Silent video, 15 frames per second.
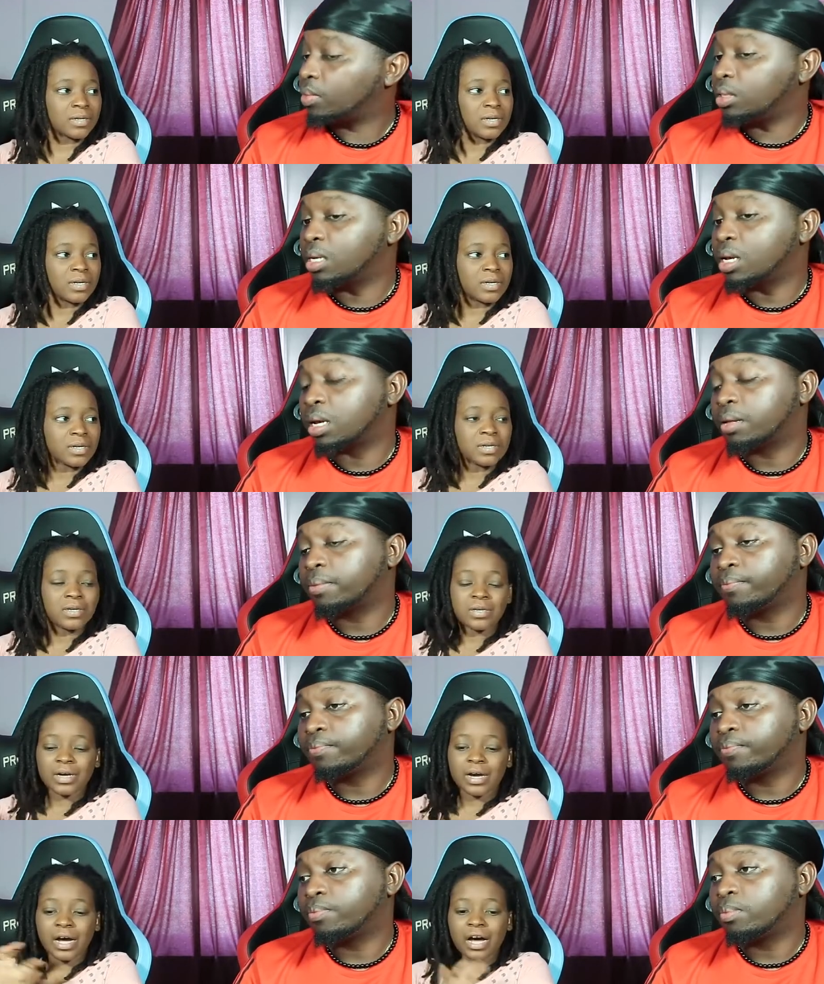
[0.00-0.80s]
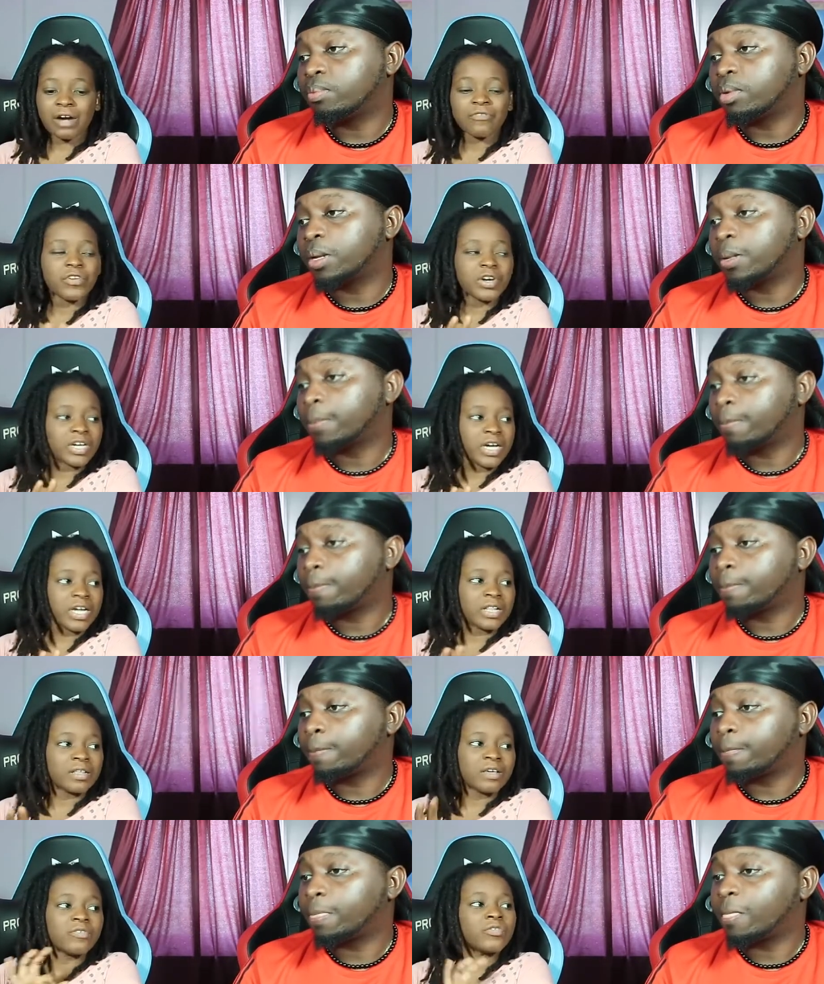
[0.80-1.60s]
Speaker 1: Yeah.
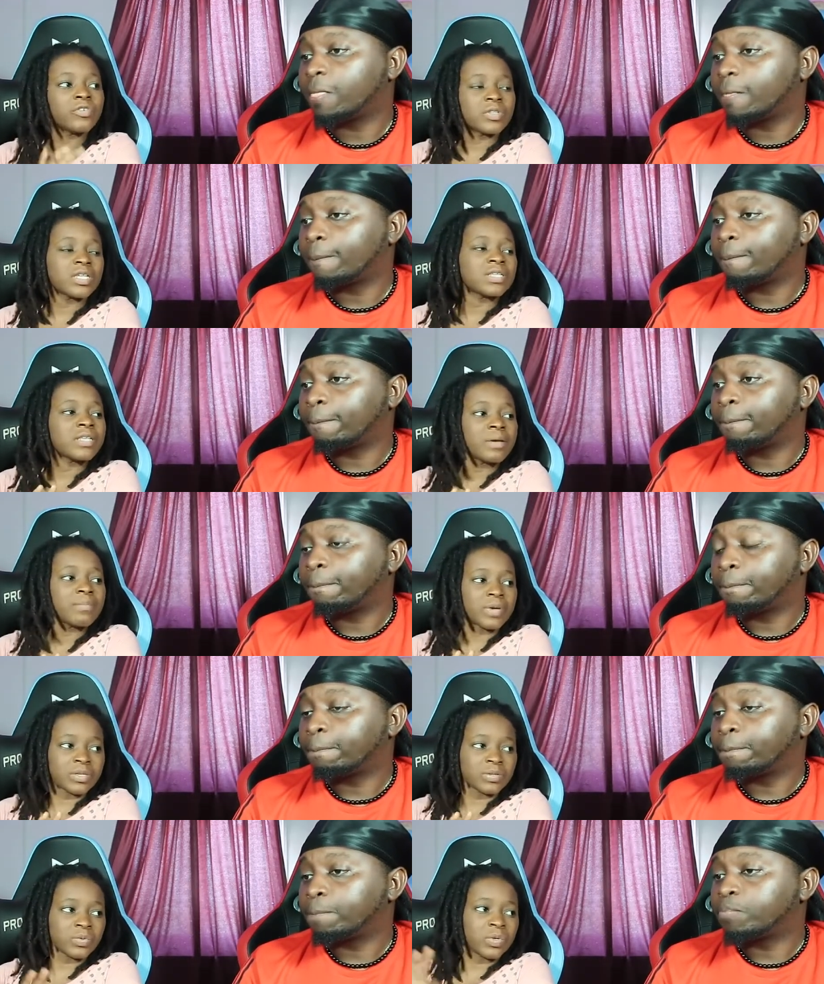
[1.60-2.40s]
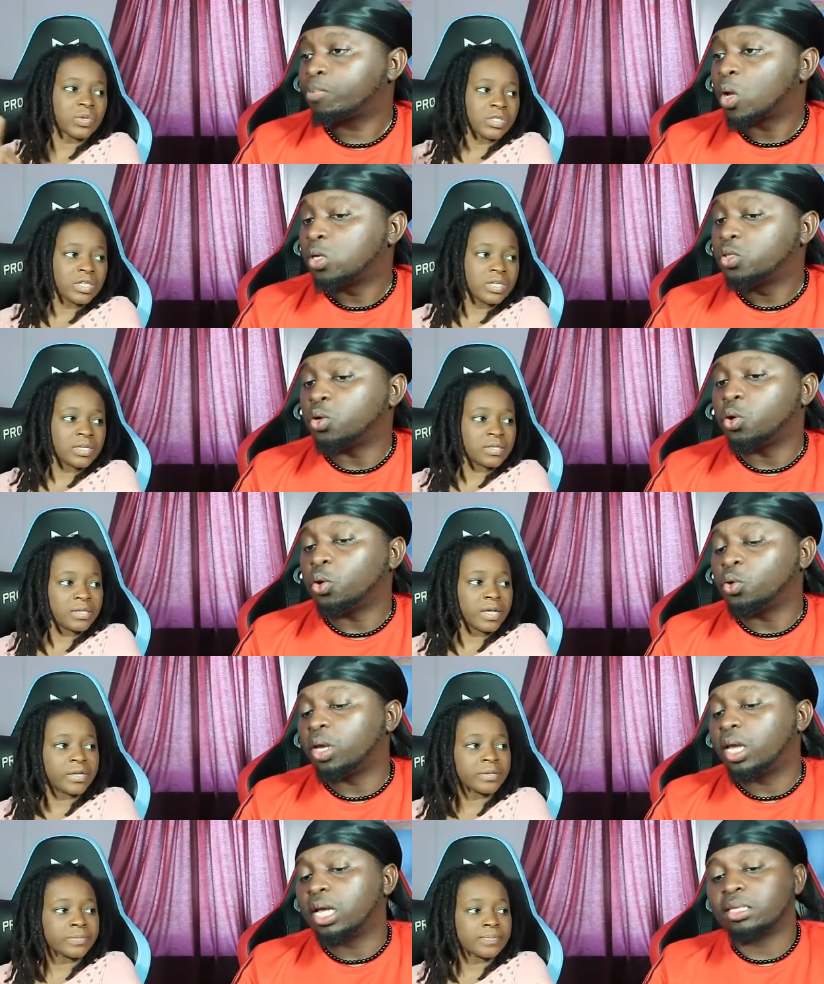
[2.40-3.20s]
Speaker 2: Africa, they feel the same as well.
Speaker 1: Just so
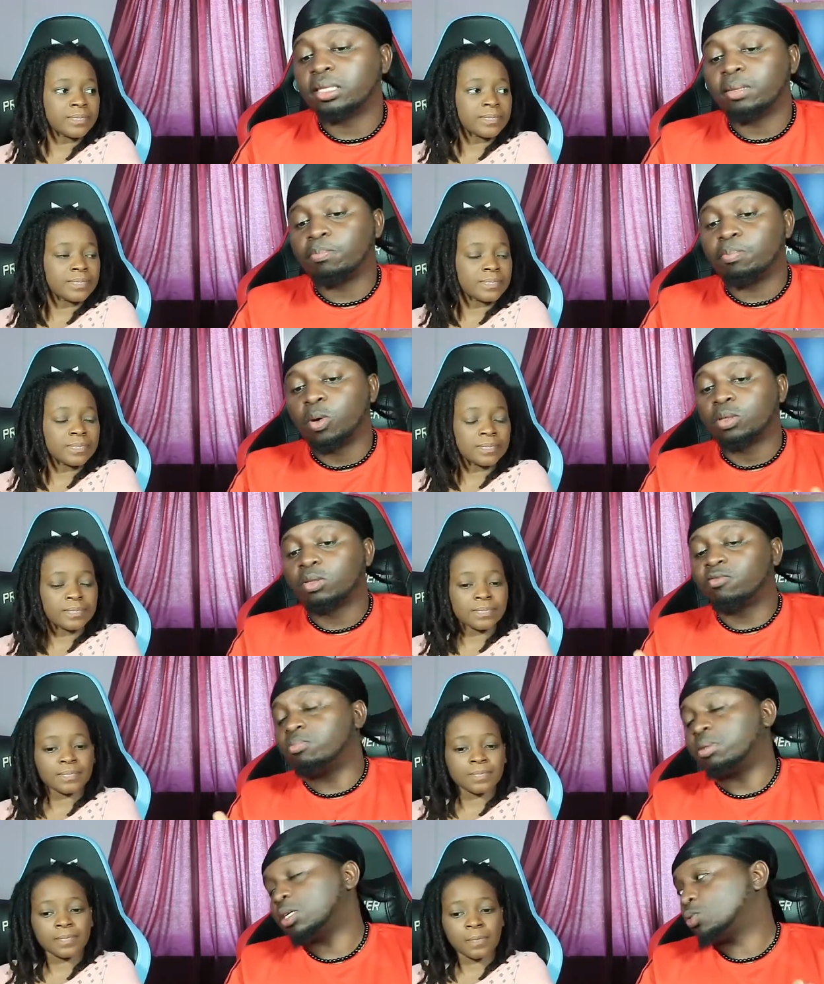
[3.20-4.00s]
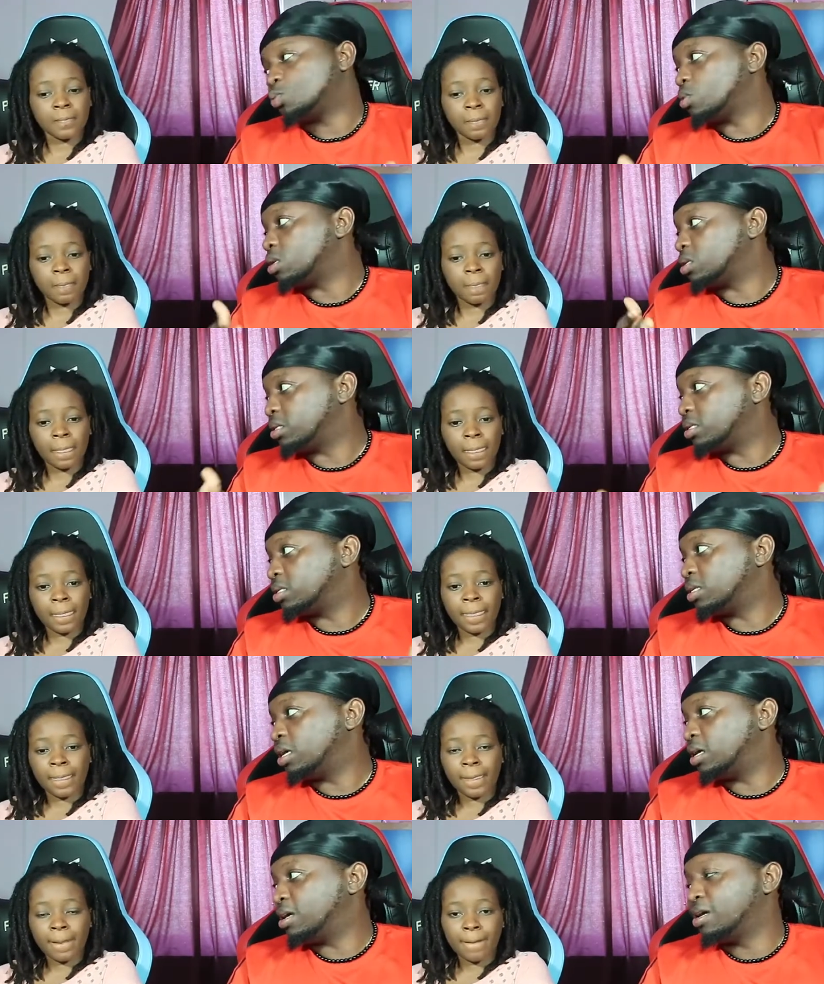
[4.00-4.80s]
like, you get the both of best worlds.
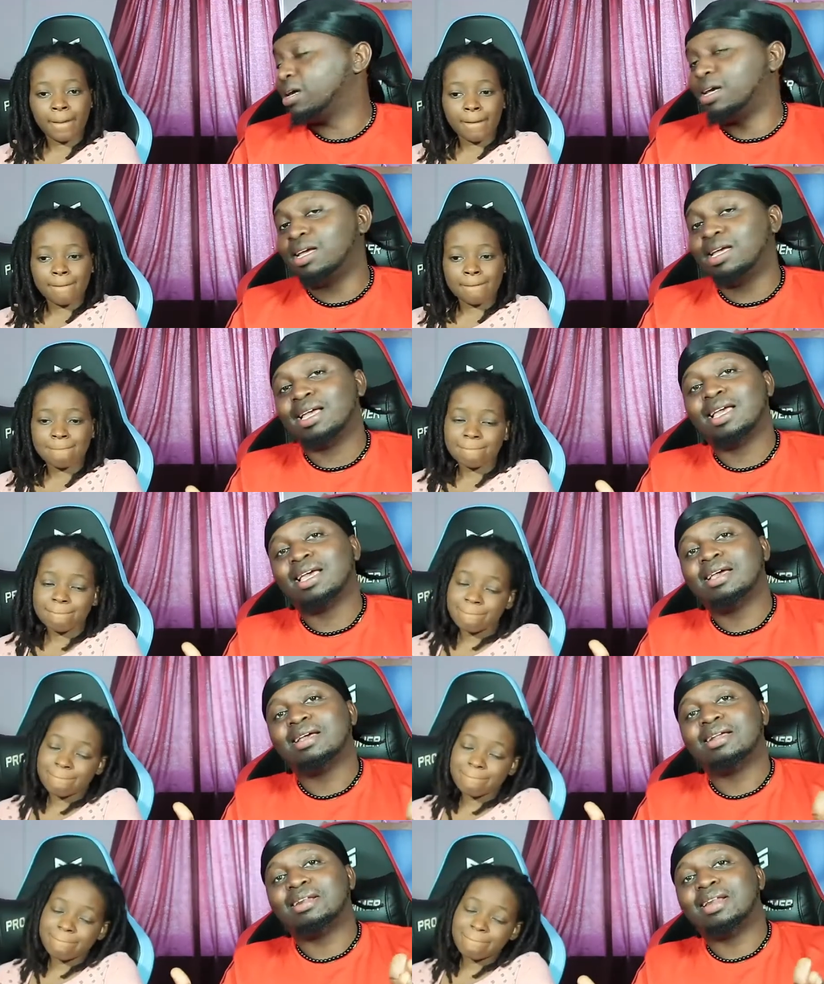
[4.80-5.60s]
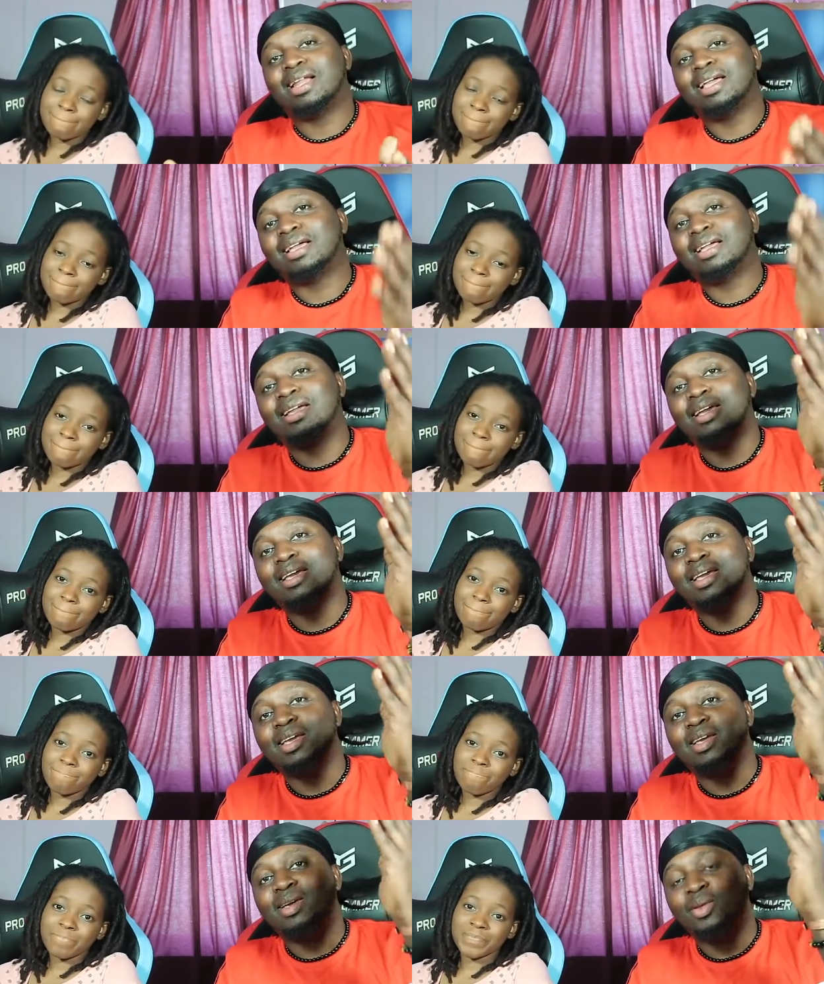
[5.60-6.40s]
Like,
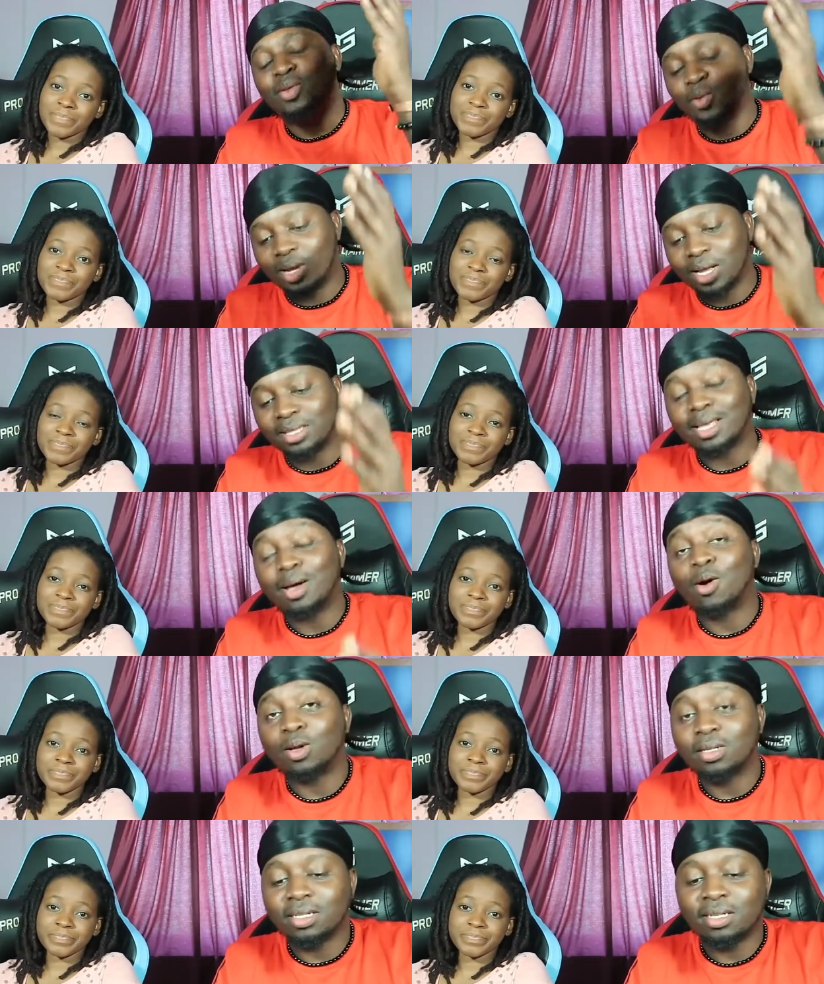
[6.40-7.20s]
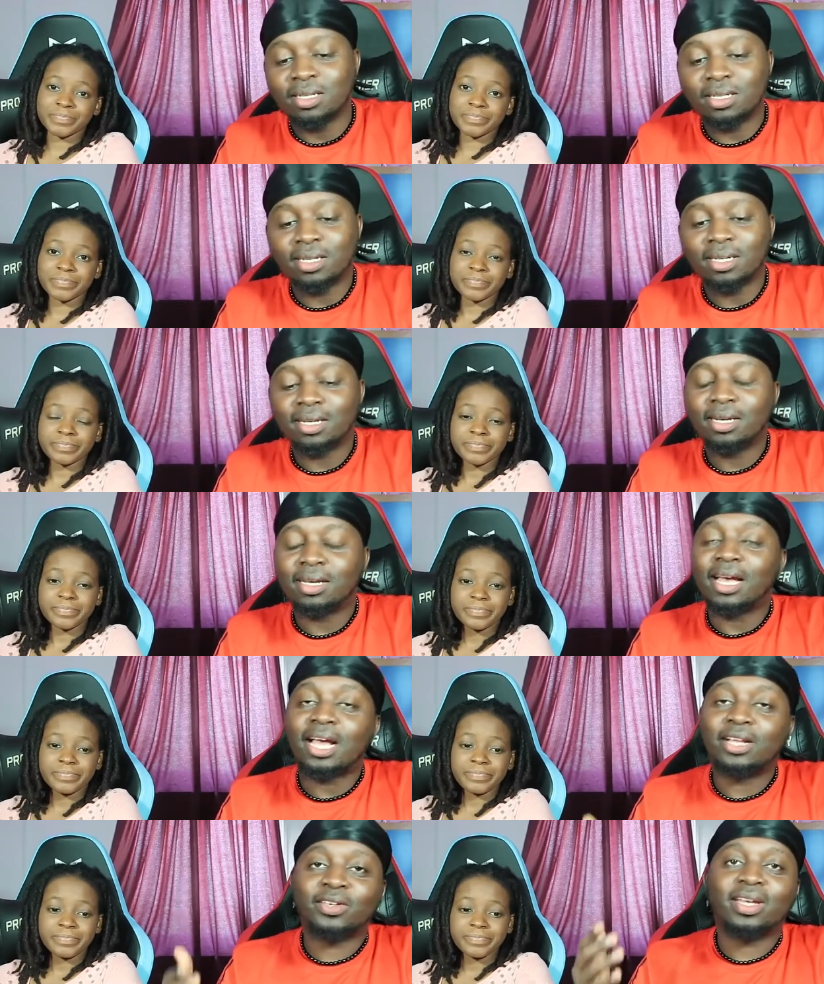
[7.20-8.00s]
you get the hottest
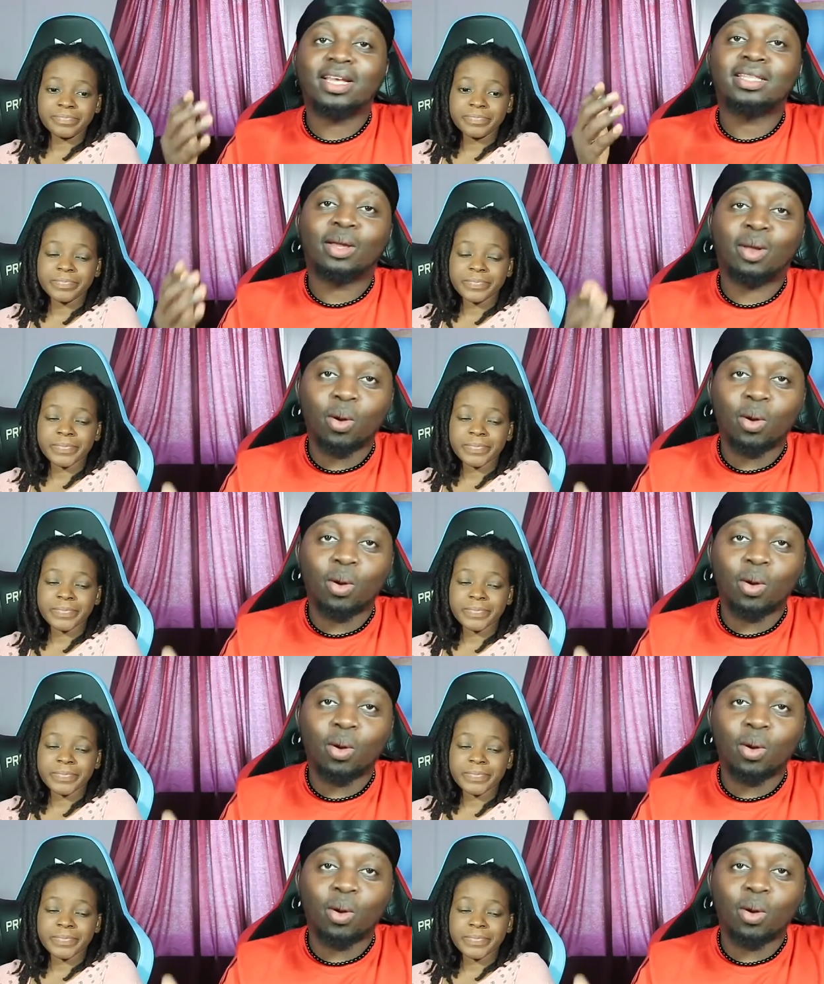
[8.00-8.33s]
and you get the